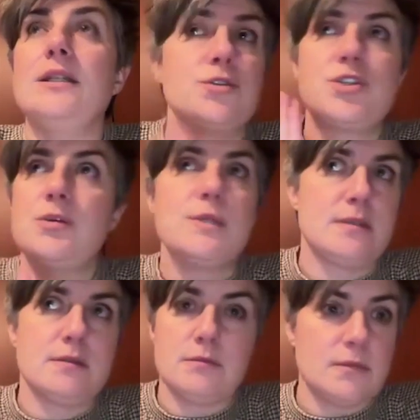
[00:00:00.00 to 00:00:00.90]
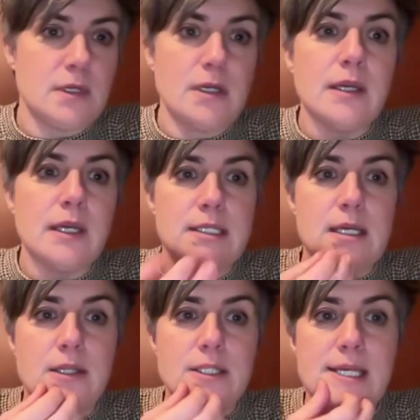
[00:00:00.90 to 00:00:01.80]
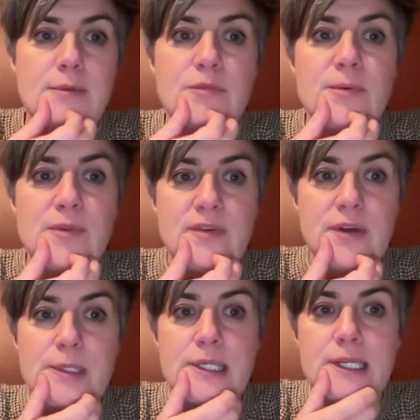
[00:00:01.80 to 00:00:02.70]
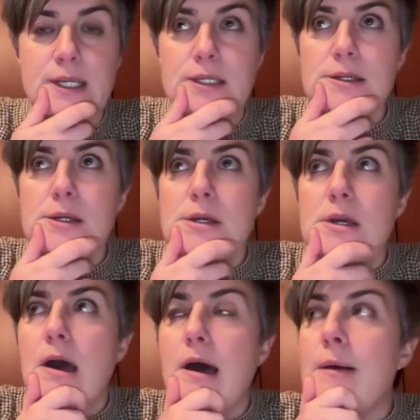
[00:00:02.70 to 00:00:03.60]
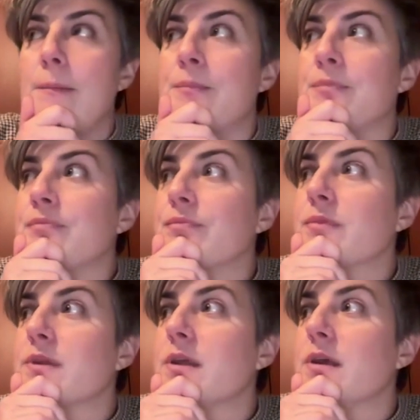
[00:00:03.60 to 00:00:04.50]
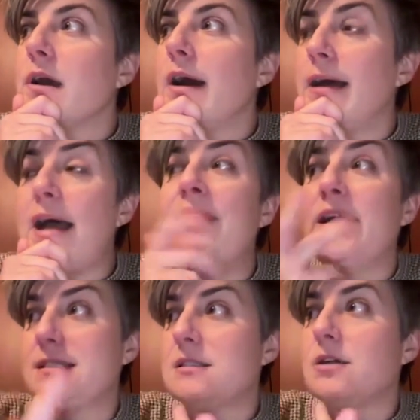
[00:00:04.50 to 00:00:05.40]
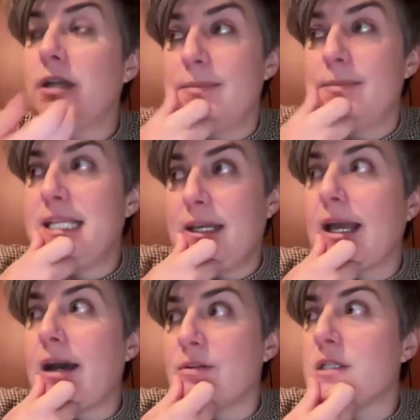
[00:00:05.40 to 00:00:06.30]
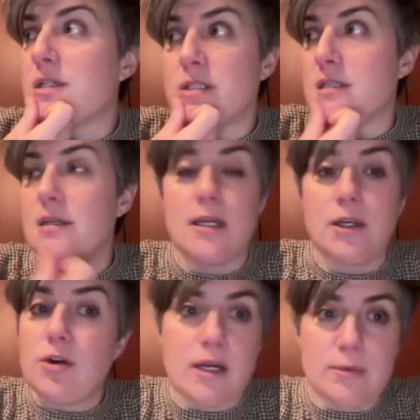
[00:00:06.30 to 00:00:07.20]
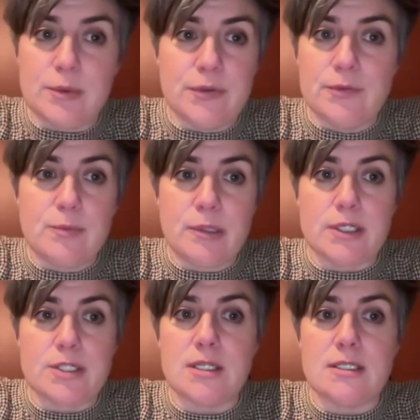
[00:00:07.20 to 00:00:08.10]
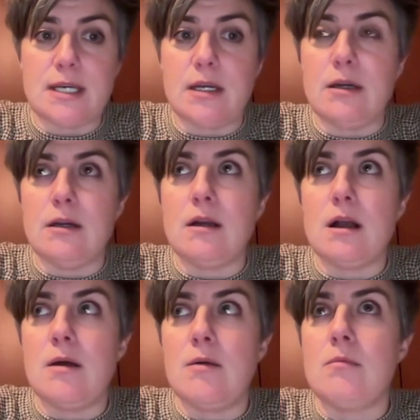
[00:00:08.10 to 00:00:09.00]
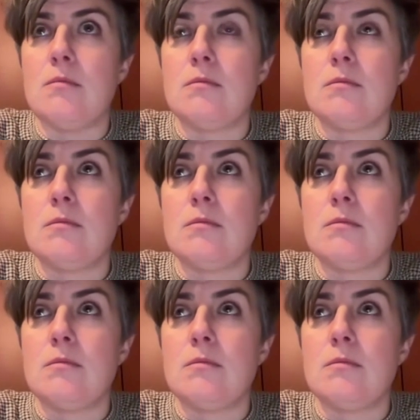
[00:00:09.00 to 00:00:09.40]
and so she was on, in the, on the team from the very beginning. Um, uh, and that's her name is Nina Kausa. She's an incredible production designer, um,